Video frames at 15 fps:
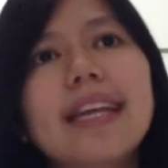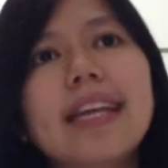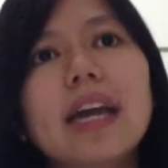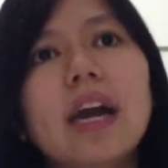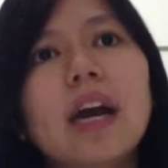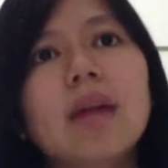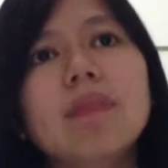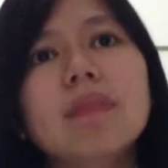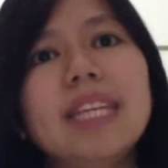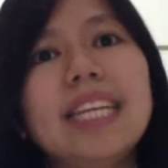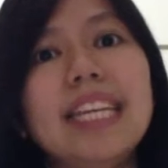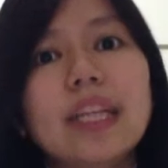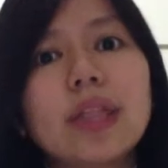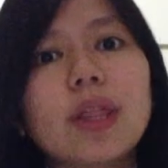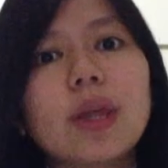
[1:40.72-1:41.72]
um,
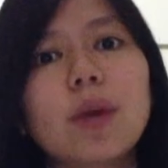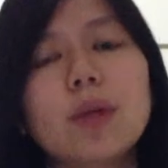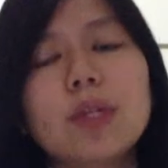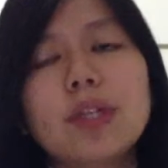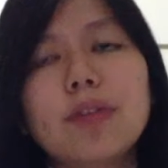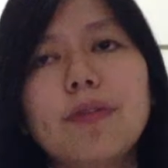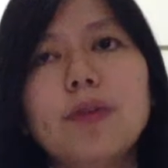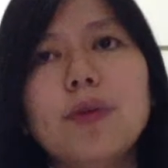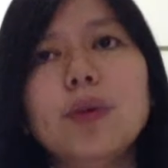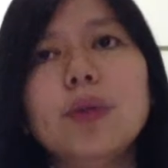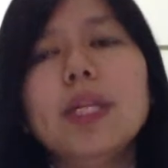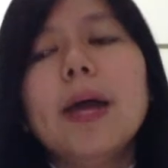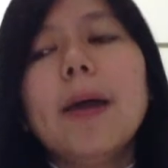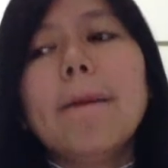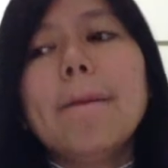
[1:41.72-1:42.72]
eat those
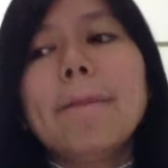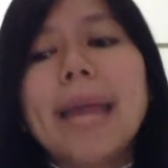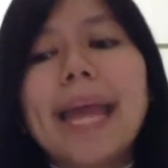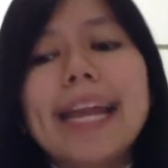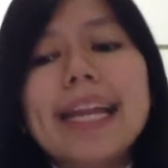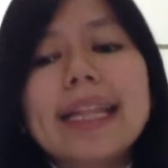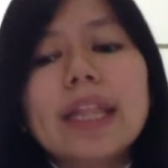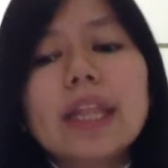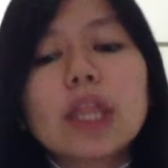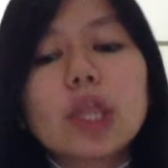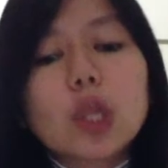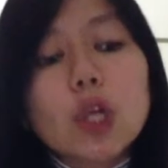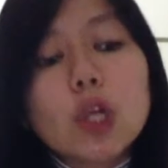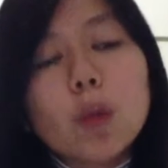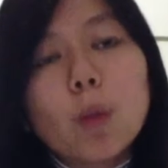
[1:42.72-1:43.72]
food and the
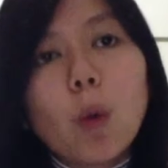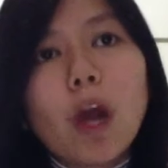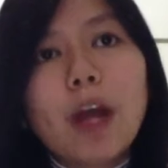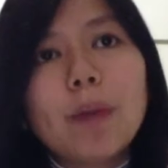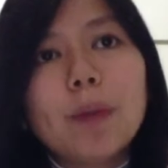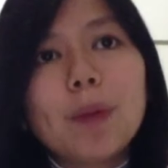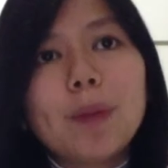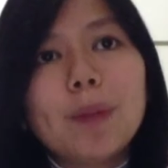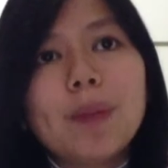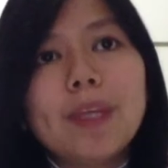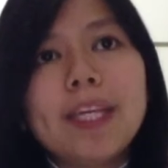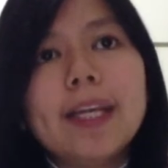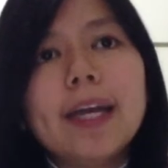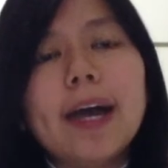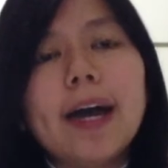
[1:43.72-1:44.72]
third one would
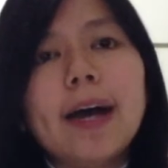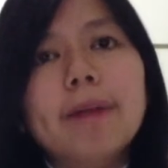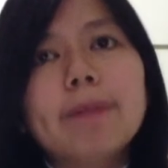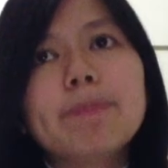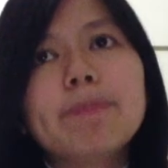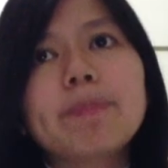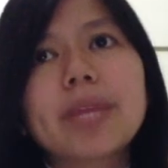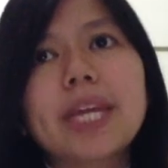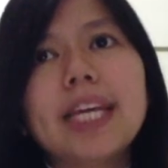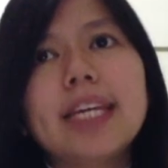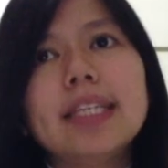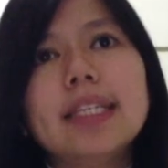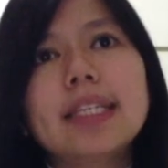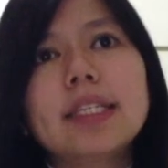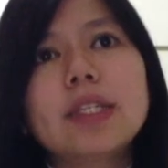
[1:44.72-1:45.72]
be um,
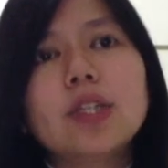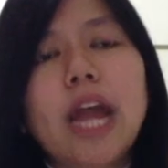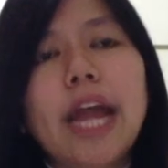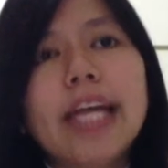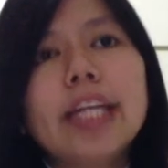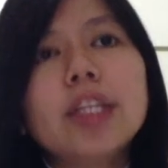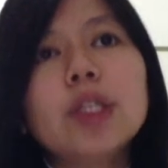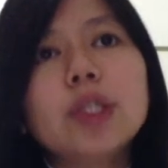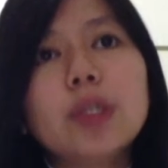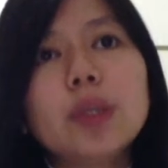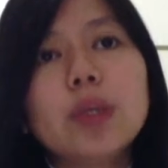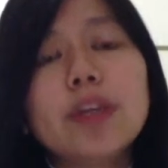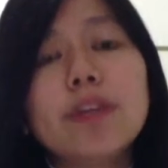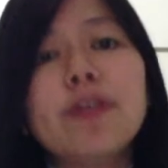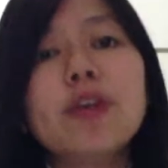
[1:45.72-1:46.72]
is trying to
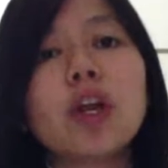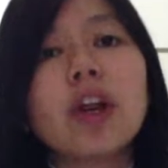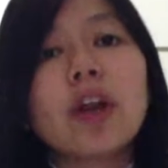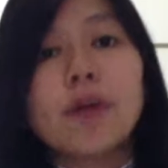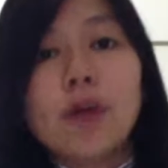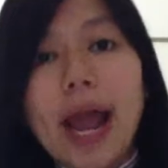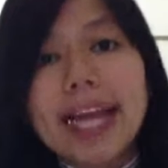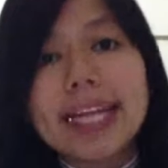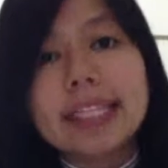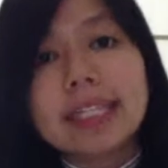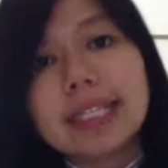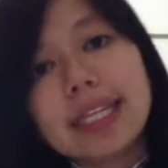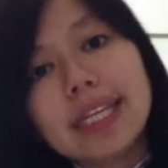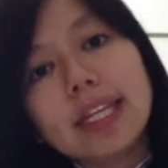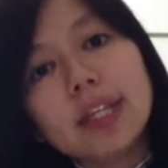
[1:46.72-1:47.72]
if you're a
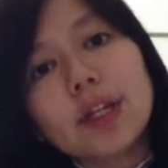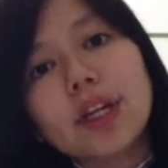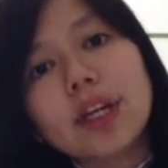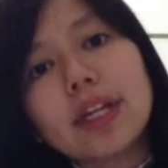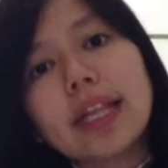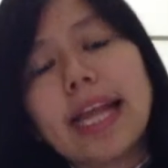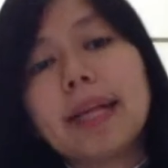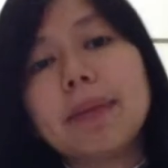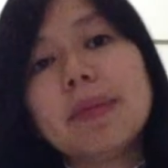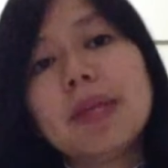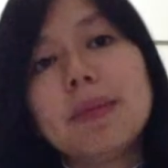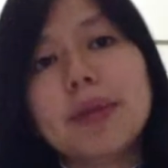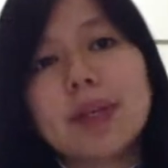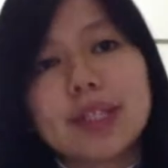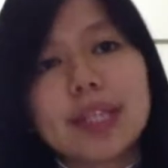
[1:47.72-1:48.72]
rice eater like
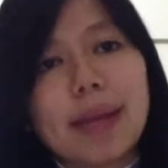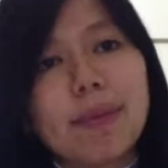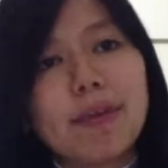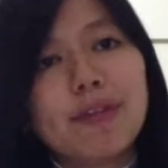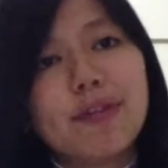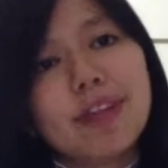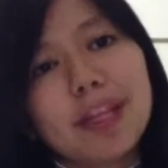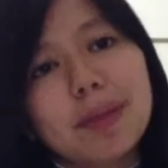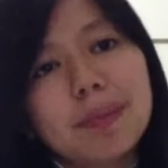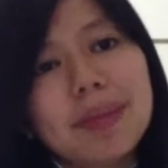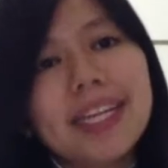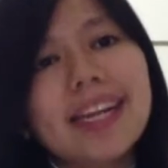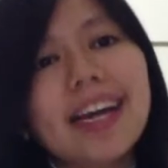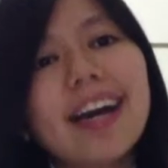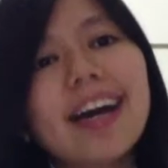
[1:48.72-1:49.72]
me because I'm a
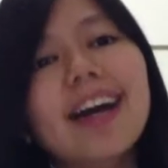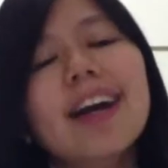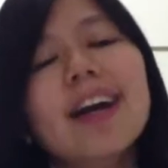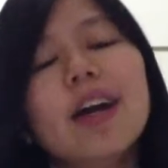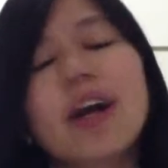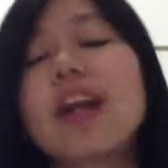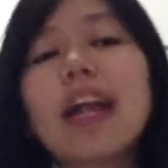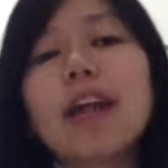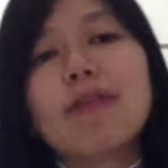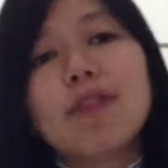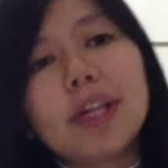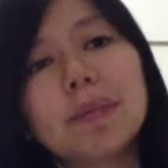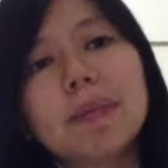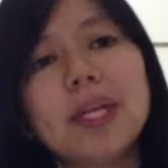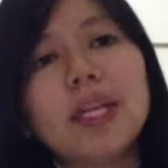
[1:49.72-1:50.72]
Filipina or a
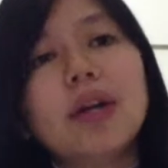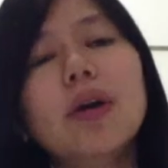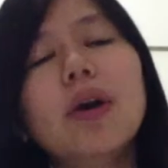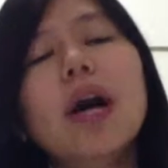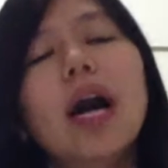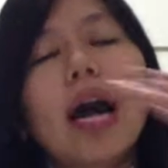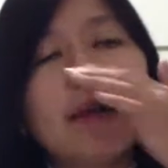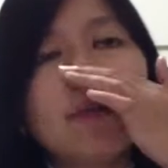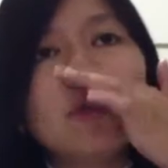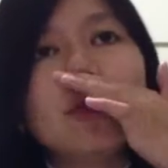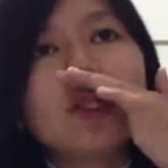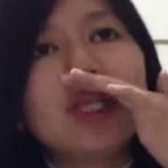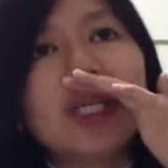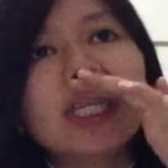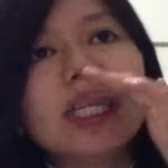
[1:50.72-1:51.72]
Filipino I'm
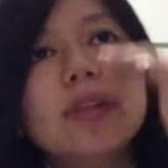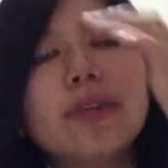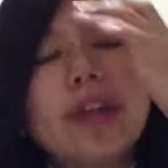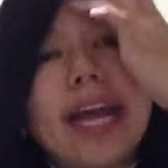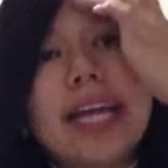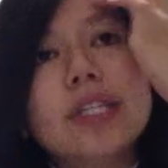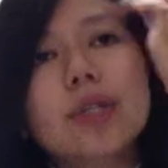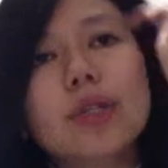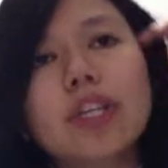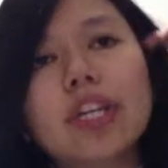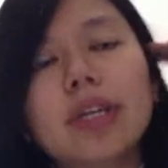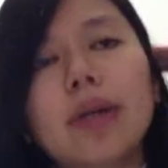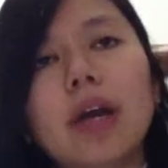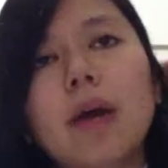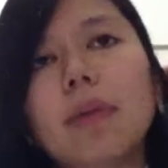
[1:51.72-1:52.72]
used to eating rice
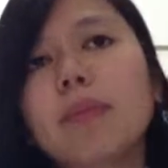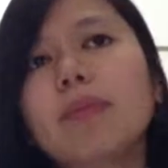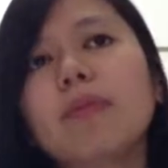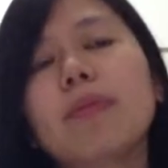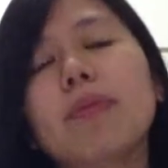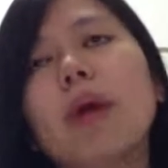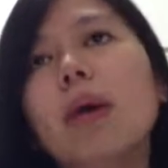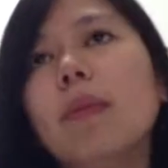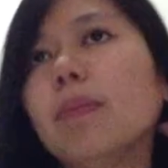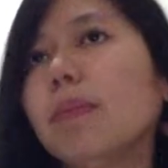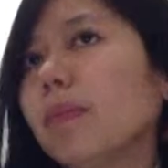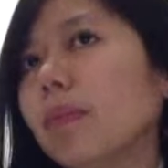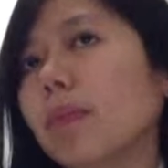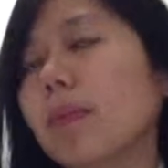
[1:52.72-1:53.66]
during um, um,